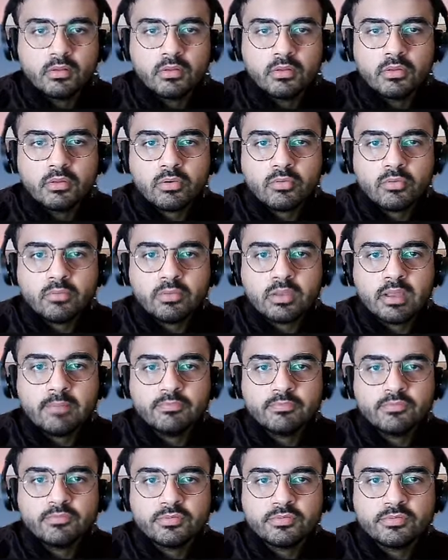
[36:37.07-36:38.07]
Rook
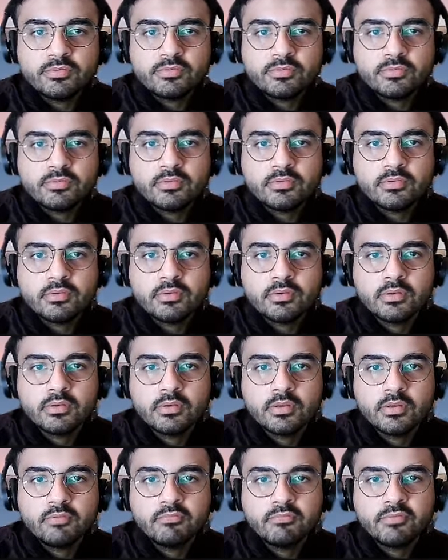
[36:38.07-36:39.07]
captures.
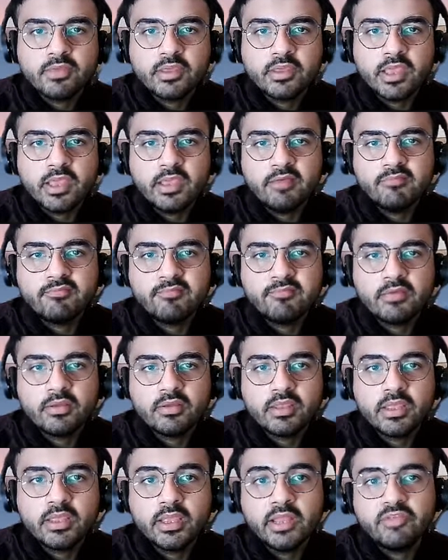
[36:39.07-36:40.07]
If king
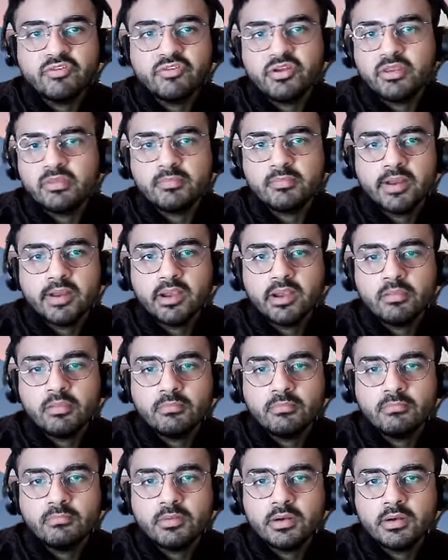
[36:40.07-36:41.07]
h8 is bad,
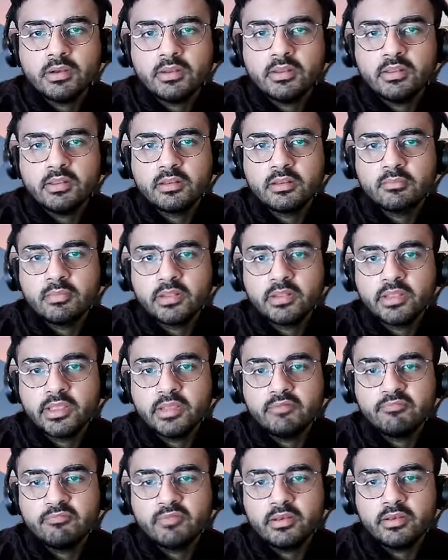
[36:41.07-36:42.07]
but then king
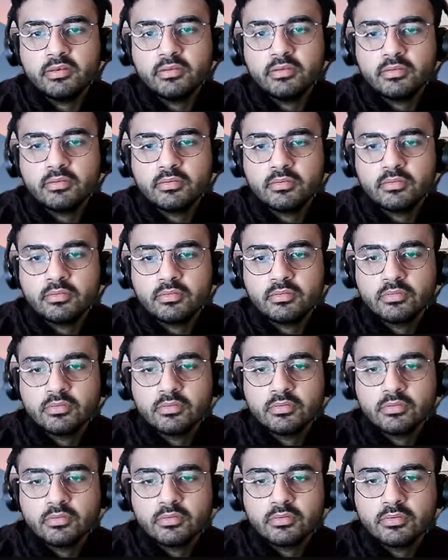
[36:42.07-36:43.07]
f8.
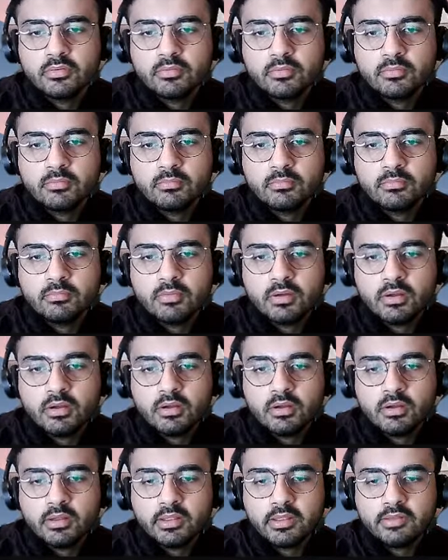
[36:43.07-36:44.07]

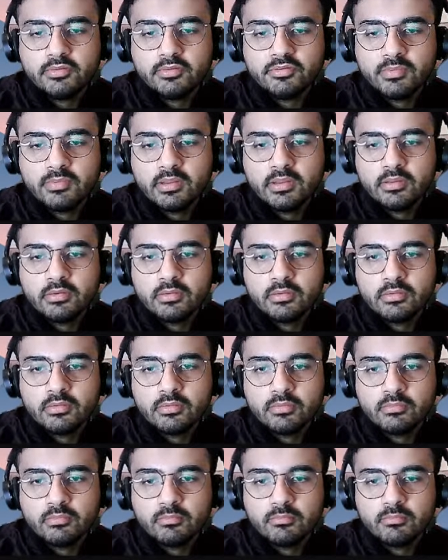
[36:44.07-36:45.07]
But I can just play
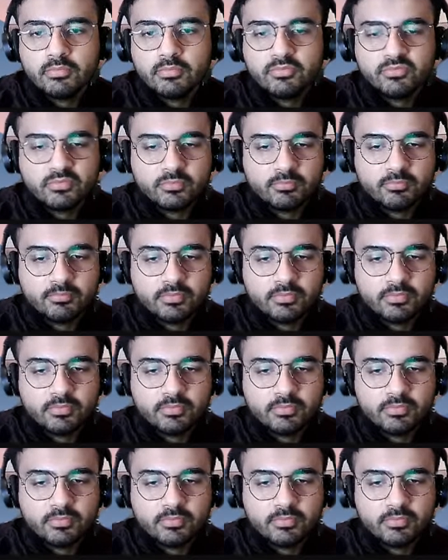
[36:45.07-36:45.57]
bishop